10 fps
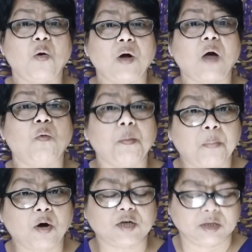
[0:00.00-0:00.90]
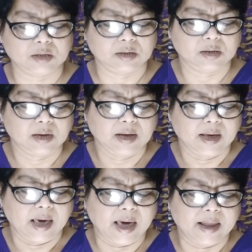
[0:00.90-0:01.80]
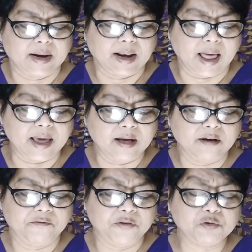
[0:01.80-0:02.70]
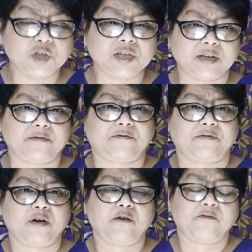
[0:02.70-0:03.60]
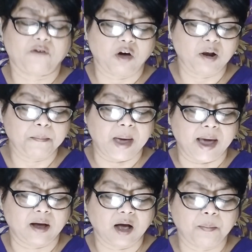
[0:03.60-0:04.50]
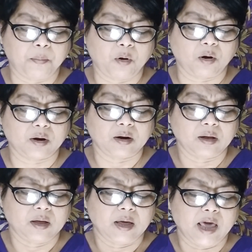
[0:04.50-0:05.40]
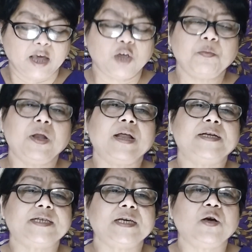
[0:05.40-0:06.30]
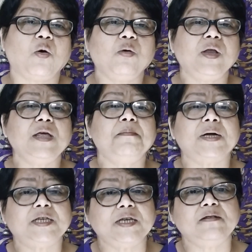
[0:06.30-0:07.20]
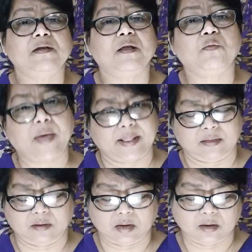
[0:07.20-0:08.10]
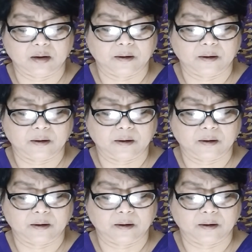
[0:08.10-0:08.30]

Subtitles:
our body and like a fugitive fall back upon accumulating only material wealth,